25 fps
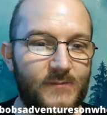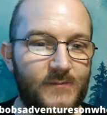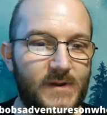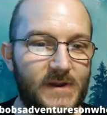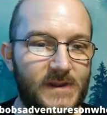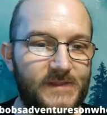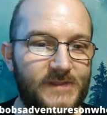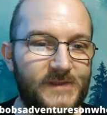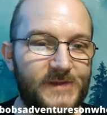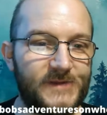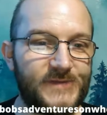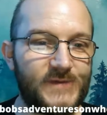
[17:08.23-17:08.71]

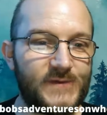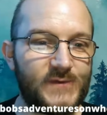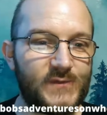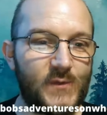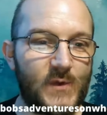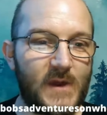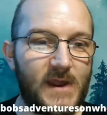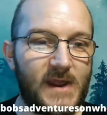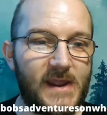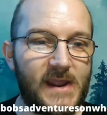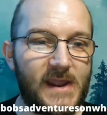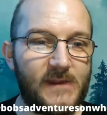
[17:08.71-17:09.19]
But this
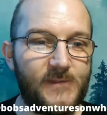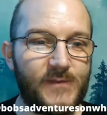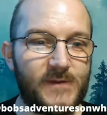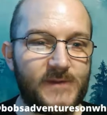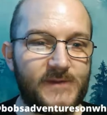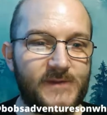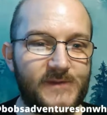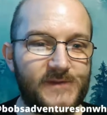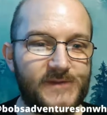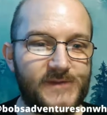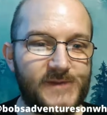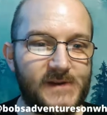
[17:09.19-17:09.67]
is why I
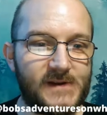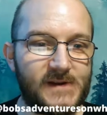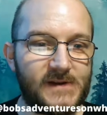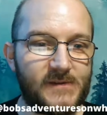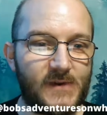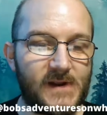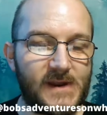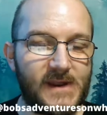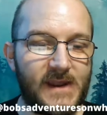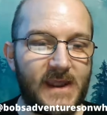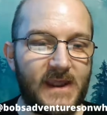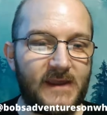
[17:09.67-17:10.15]
put this
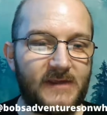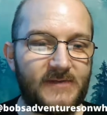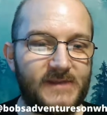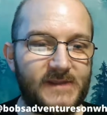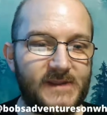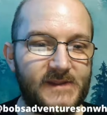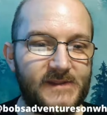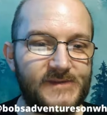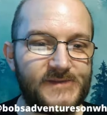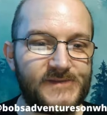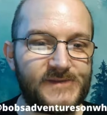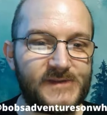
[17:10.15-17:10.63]
here, why I have
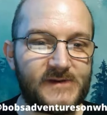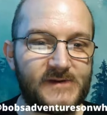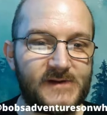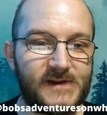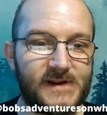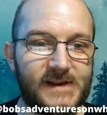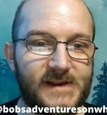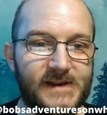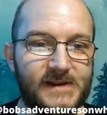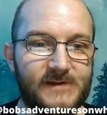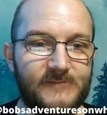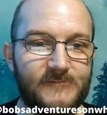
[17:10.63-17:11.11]
the
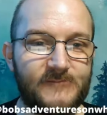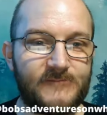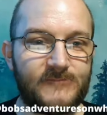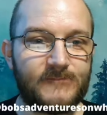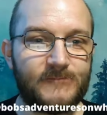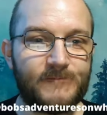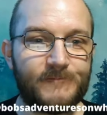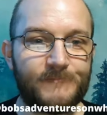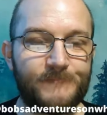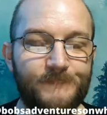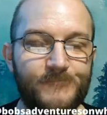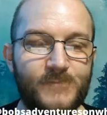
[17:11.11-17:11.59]
Instagram
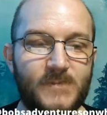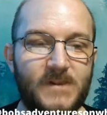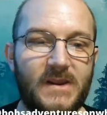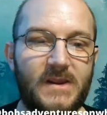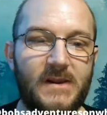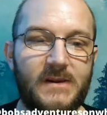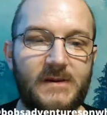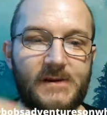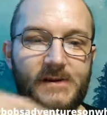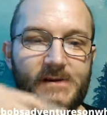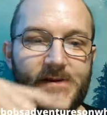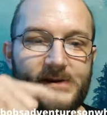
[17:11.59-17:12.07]

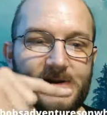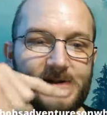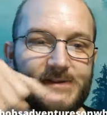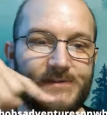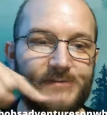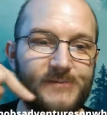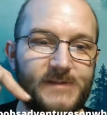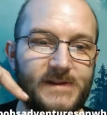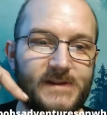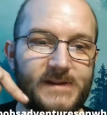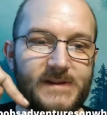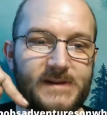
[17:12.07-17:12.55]

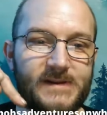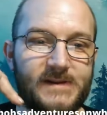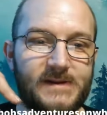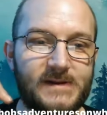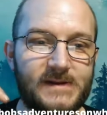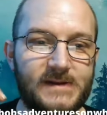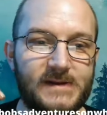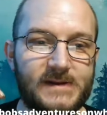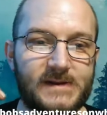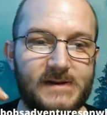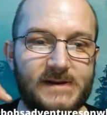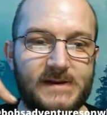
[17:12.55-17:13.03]
underneath
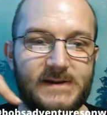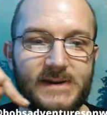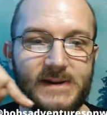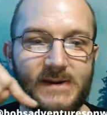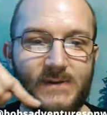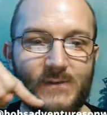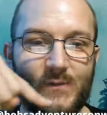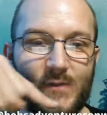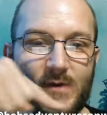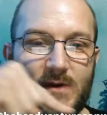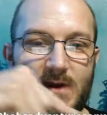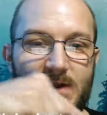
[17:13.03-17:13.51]
me,
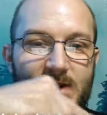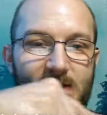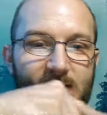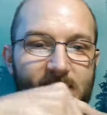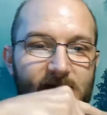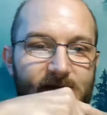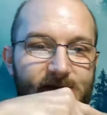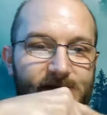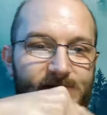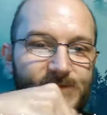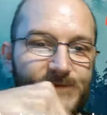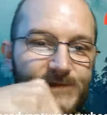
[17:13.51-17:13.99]
and why
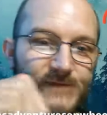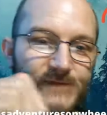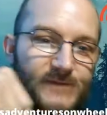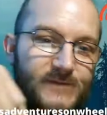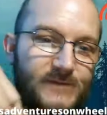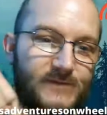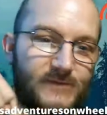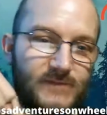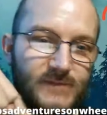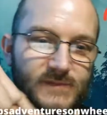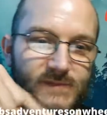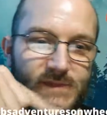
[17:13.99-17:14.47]
it's
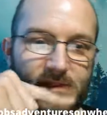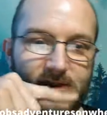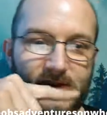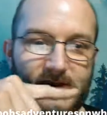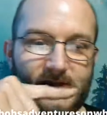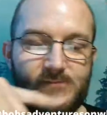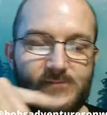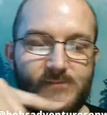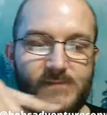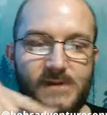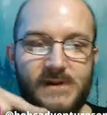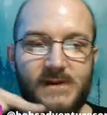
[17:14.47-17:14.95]

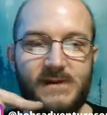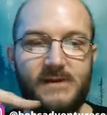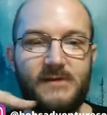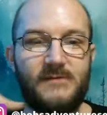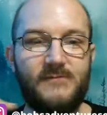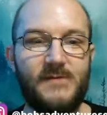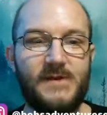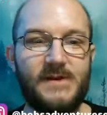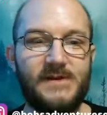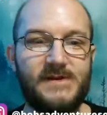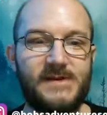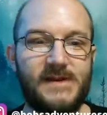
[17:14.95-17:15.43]

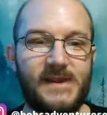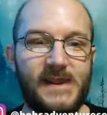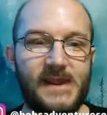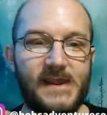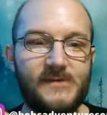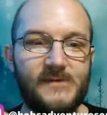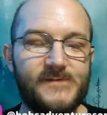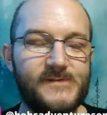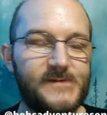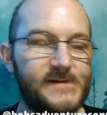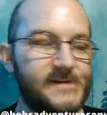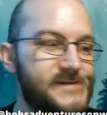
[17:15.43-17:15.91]
my
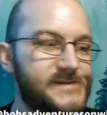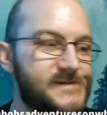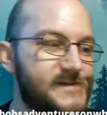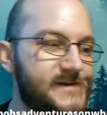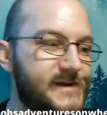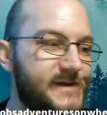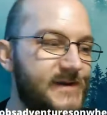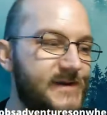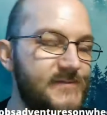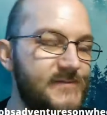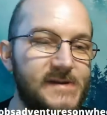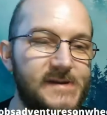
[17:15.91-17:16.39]
tag for
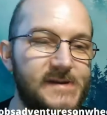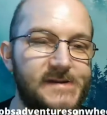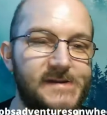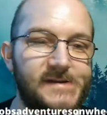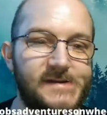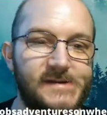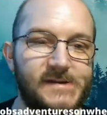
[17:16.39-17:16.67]
Instagram,